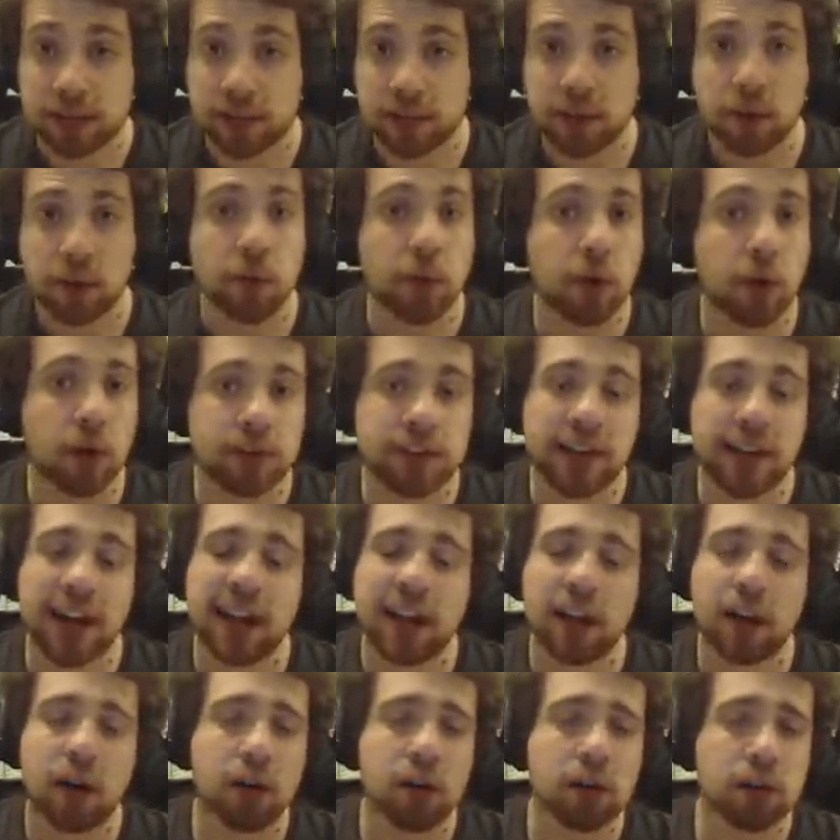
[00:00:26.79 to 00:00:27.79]
So
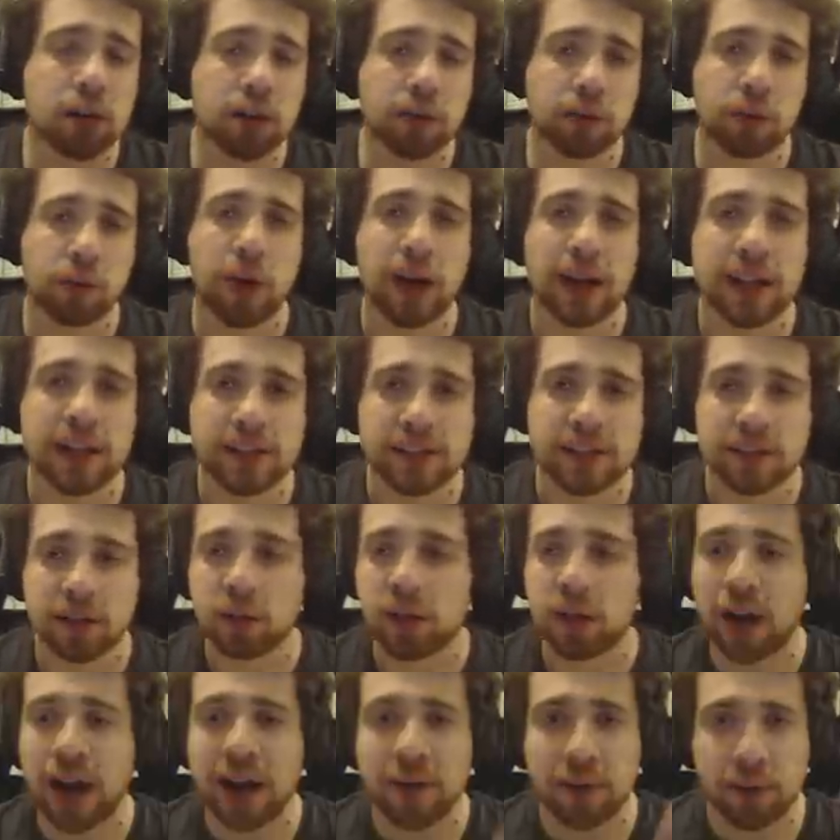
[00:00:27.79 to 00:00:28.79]
tell all your friends,
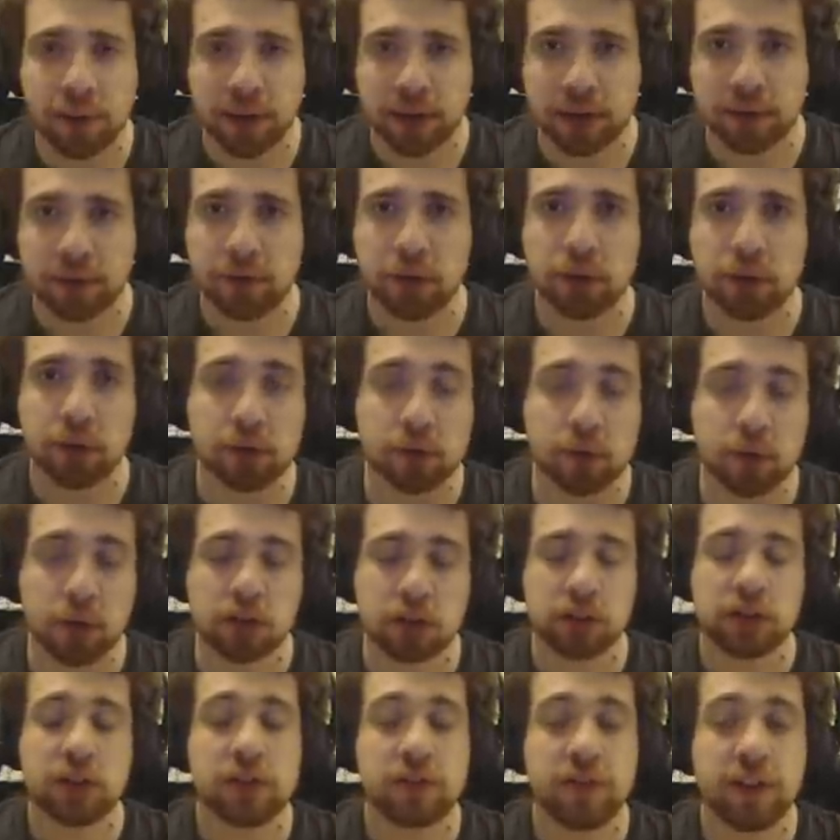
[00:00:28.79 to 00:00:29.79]
or every one of you who's
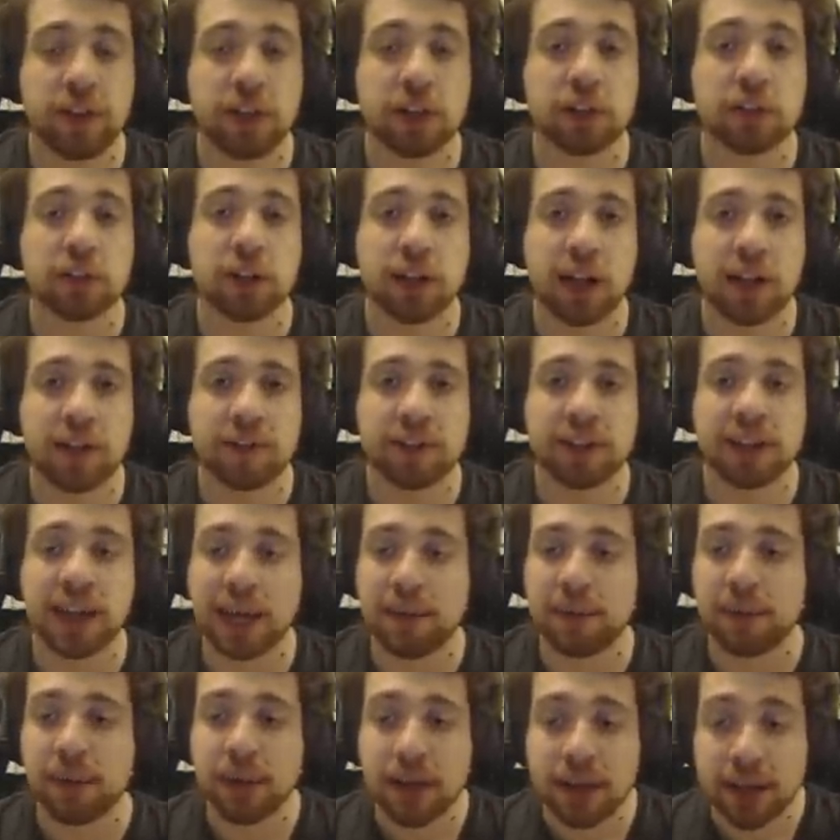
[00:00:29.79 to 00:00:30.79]
watching this video don't have the
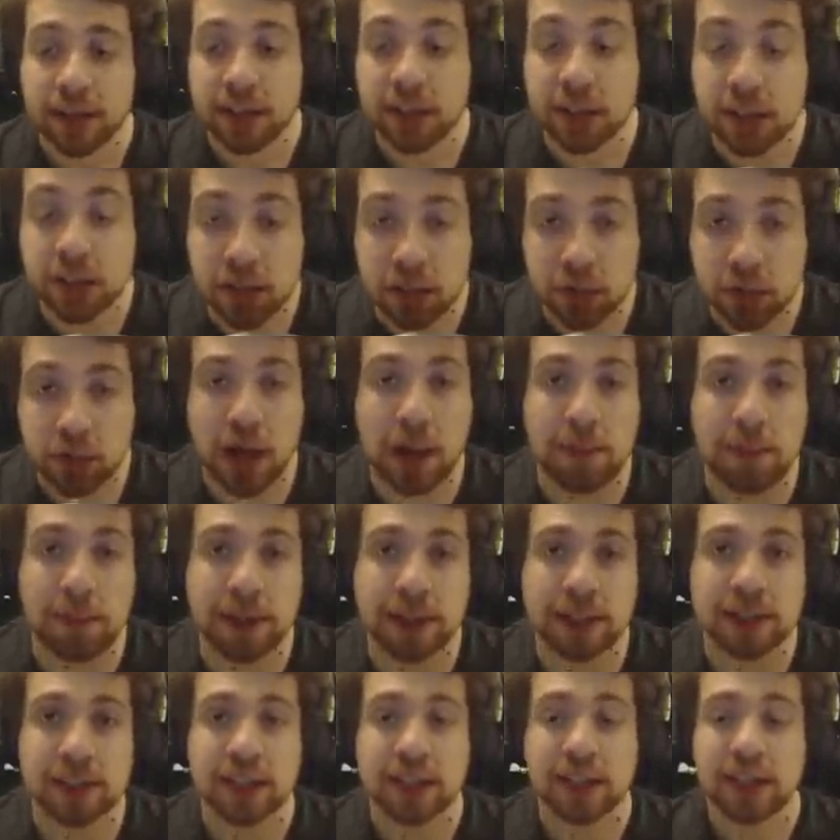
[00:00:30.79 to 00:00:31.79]
game, go grab
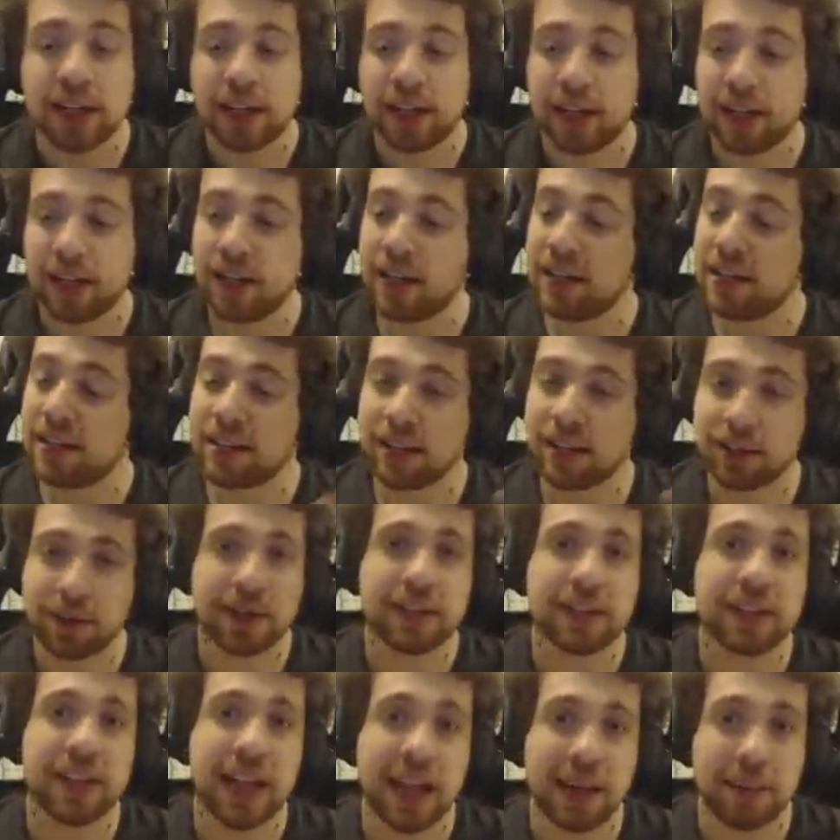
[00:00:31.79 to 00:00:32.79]
it. It's a
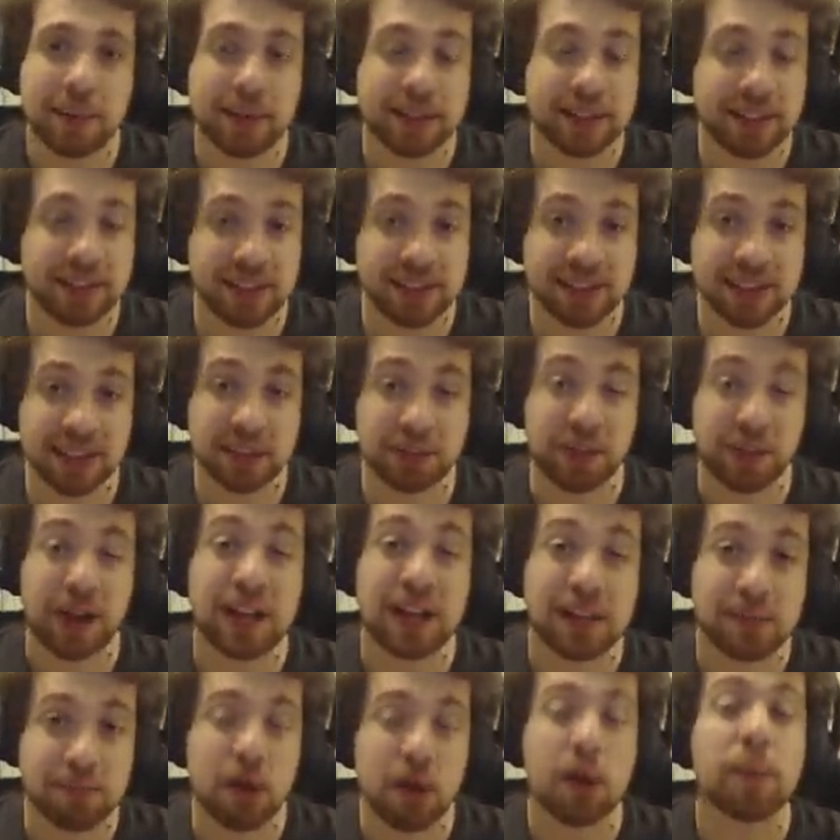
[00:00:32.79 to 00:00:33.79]
great game and this is a
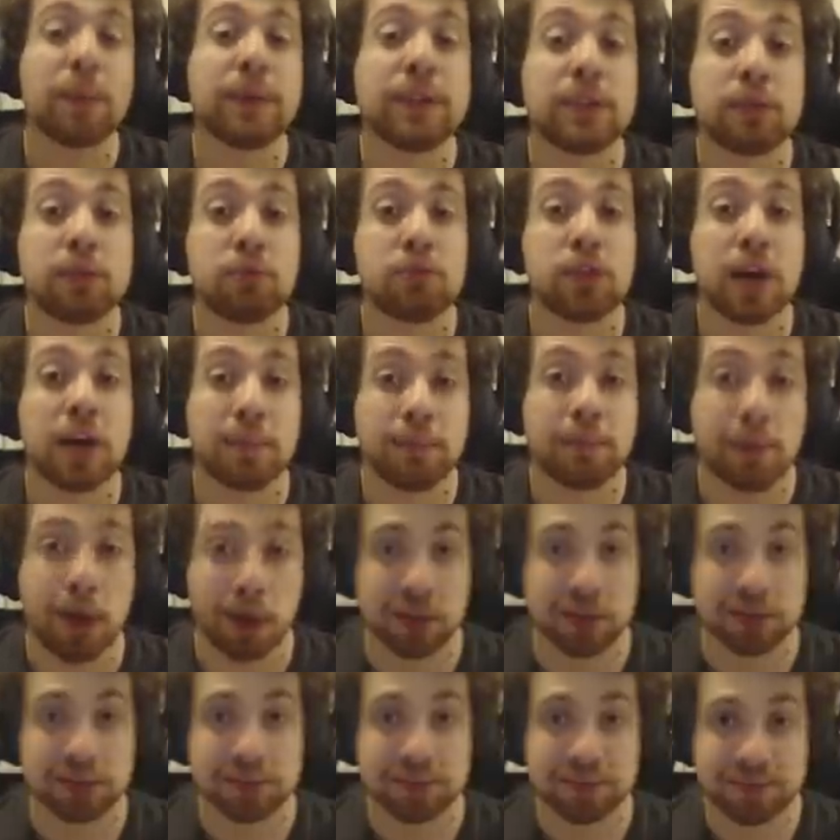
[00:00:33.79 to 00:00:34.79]
great moment to jump
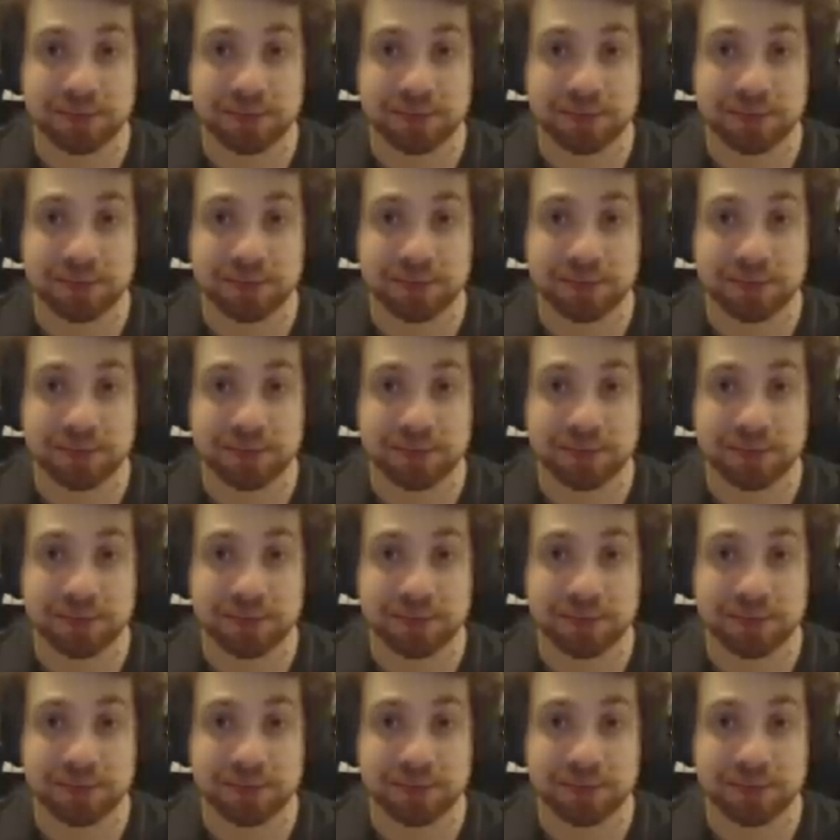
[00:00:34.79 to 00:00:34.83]
on.